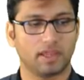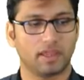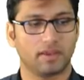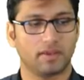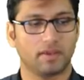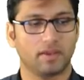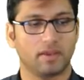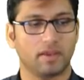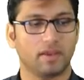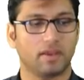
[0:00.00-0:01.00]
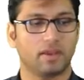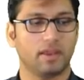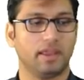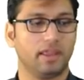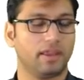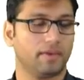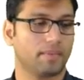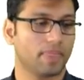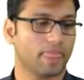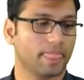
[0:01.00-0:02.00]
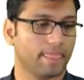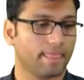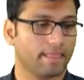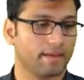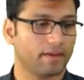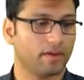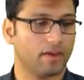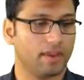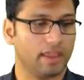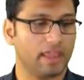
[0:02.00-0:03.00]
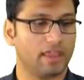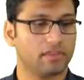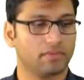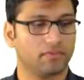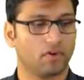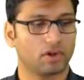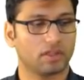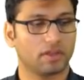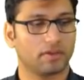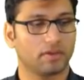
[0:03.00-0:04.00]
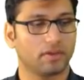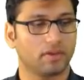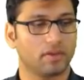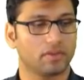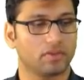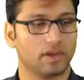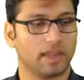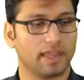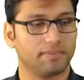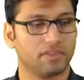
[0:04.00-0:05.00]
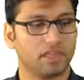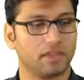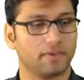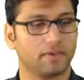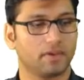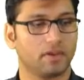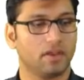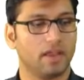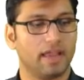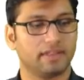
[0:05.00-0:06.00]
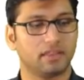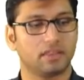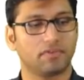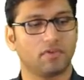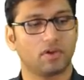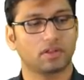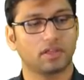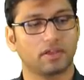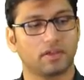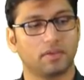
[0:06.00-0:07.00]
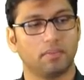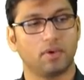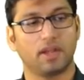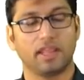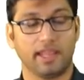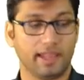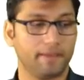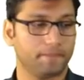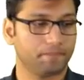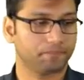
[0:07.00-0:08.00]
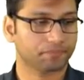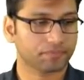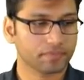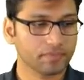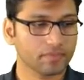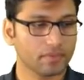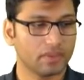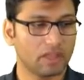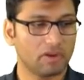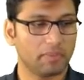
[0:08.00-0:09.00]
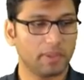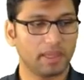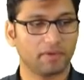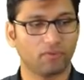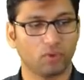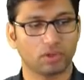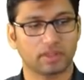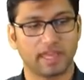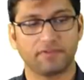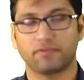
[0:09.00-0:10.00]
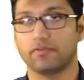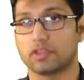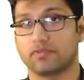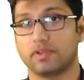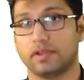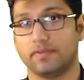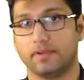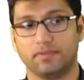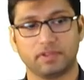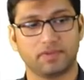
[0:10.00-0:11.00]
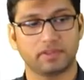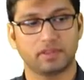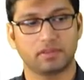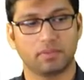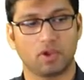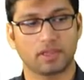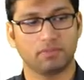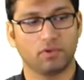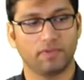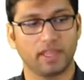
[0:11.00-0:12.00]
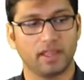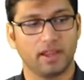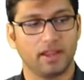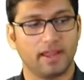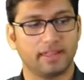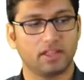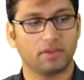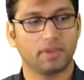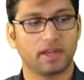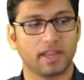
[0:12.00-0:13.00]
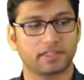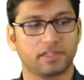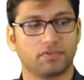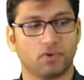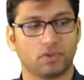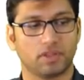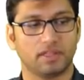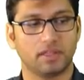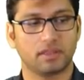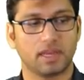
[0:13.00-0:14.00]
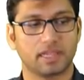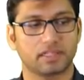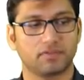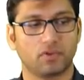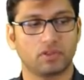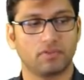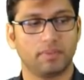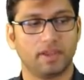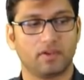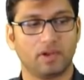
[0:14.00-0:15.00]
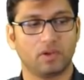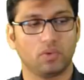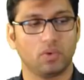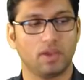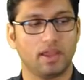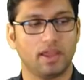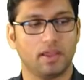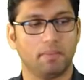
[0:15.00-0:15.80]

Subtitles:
okay, A is for the, mg, and this is for the body A. There will be a force F with which this block is moving, and there will be a reaction force, and this reaction force will be equal to